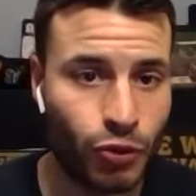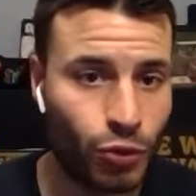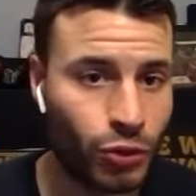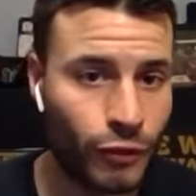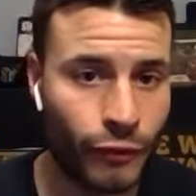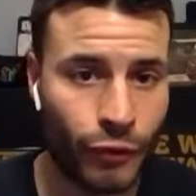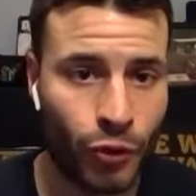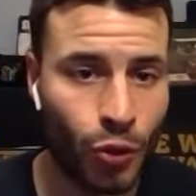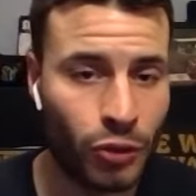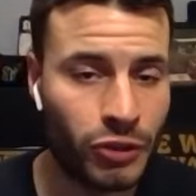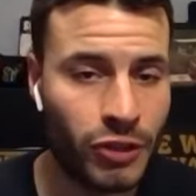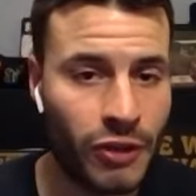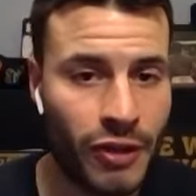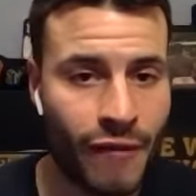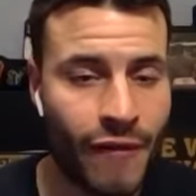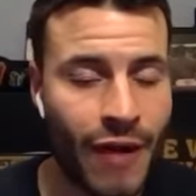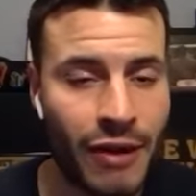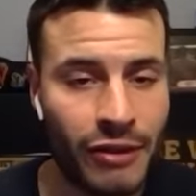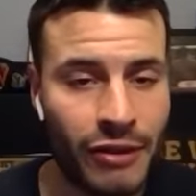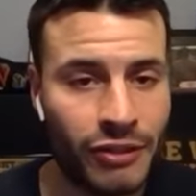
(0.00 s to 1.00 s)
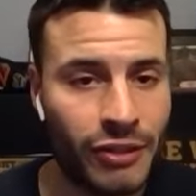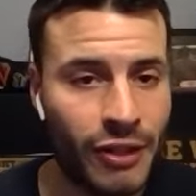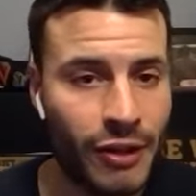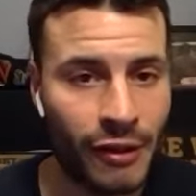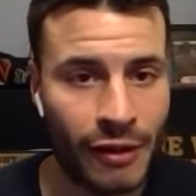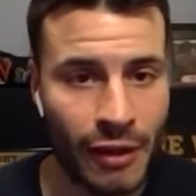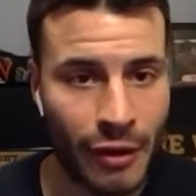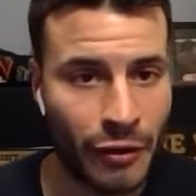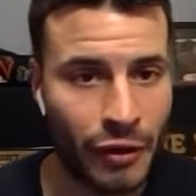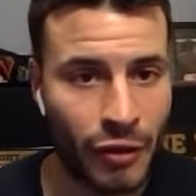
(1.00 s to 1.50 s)
which, of course, the Nevada State
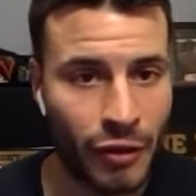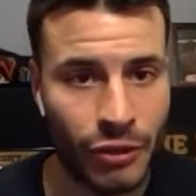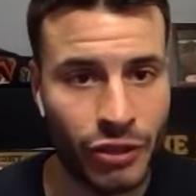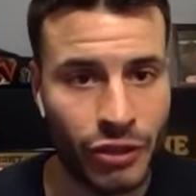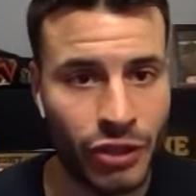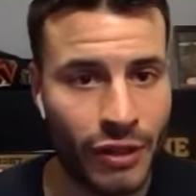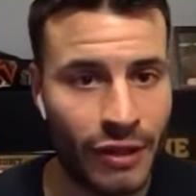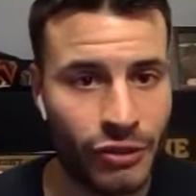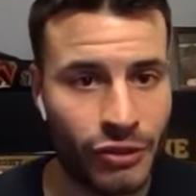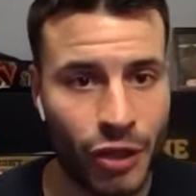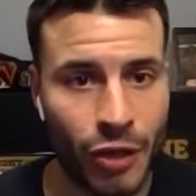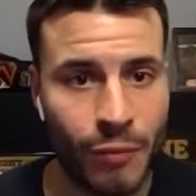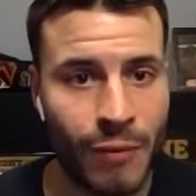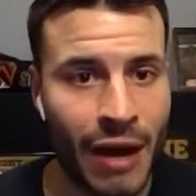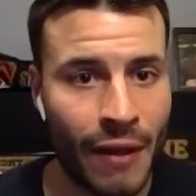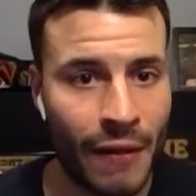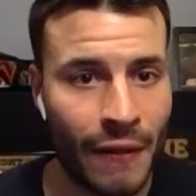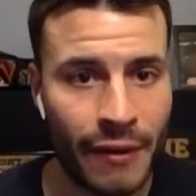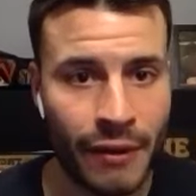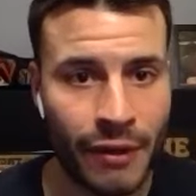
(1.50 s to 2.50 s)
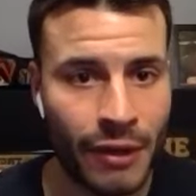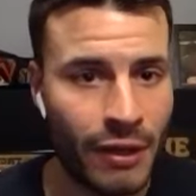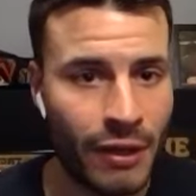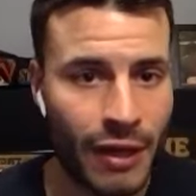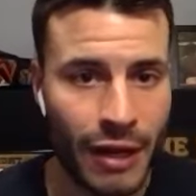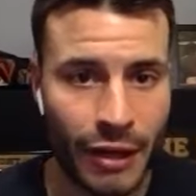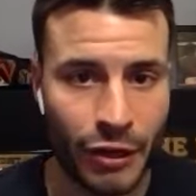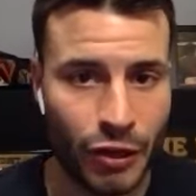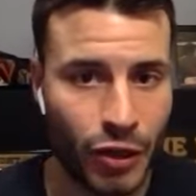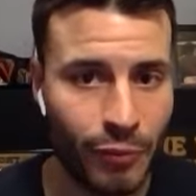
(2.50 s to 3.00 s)
Athletic Commission has come out
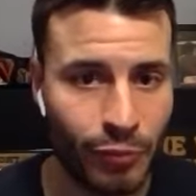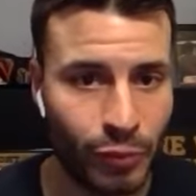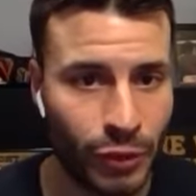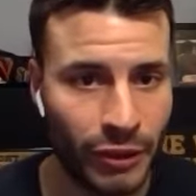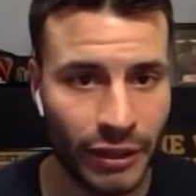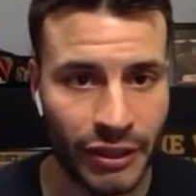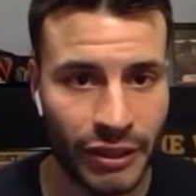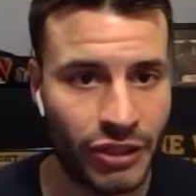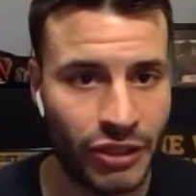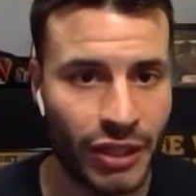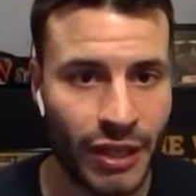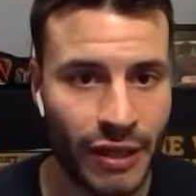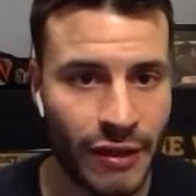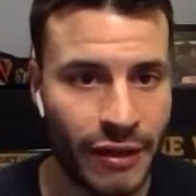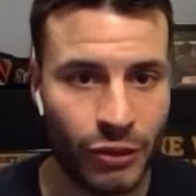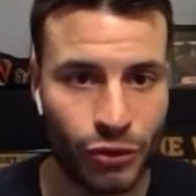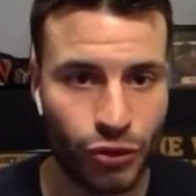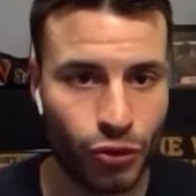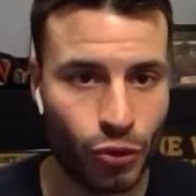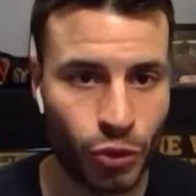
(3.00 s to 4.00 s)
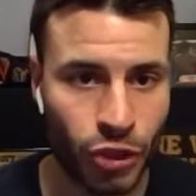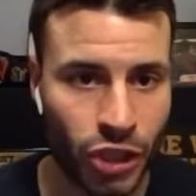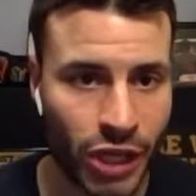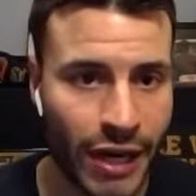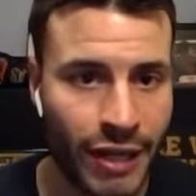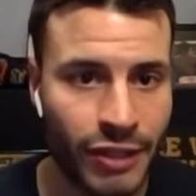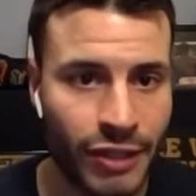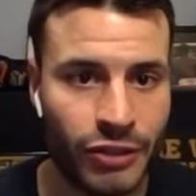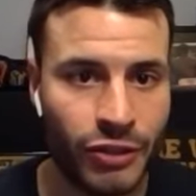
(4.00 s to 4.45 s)
and completely said there's no chance.